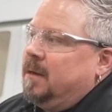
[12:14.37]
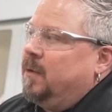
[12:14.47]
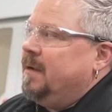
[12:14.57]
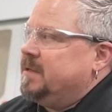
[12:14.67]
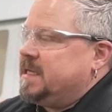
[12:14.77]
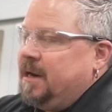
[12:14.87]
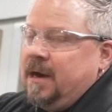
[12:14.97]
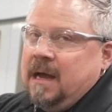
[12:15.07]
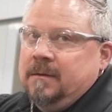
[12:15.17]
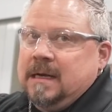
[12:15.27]
we have a tear
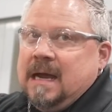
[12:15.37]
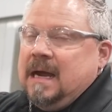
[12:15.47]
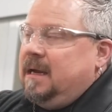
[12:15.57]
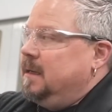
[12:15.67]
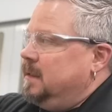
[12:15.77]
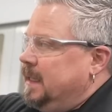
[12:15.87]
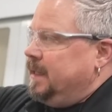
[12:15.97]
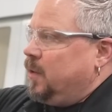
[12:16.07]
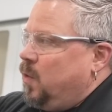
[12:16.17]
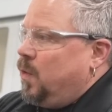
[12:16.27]
down guy in
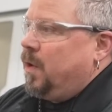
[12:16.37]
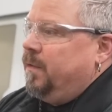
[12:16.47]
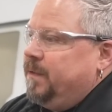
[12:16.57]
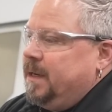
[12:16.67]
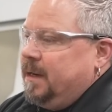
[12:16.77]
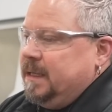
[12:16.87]
the corner over there.